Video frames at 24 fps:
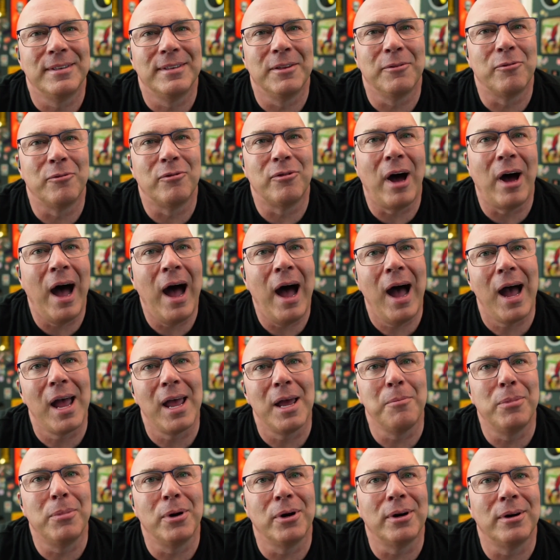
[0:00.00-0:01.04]

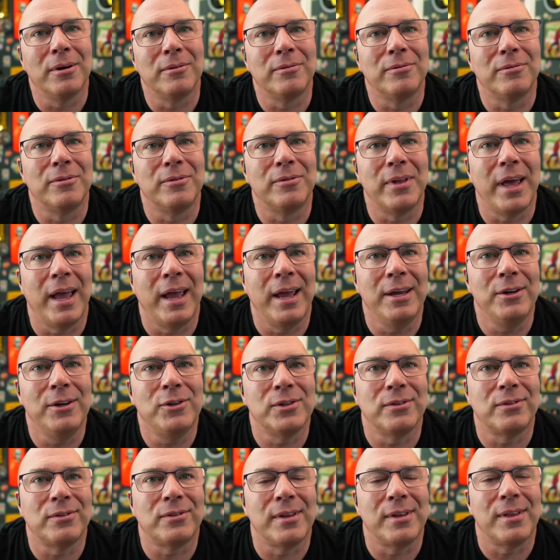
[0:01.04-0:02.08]
vibe of the
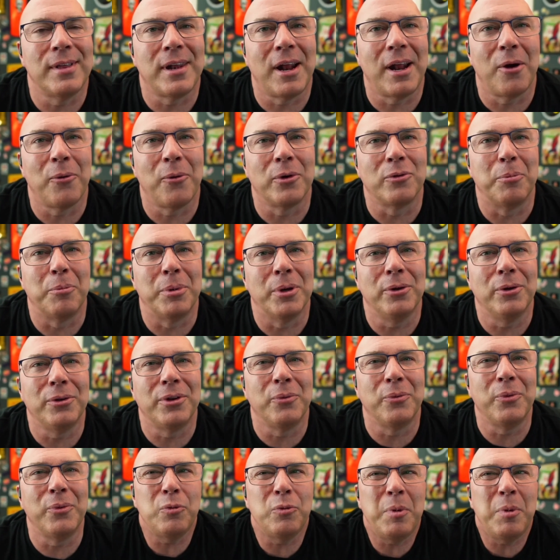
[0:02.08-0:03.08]
agency that I was building.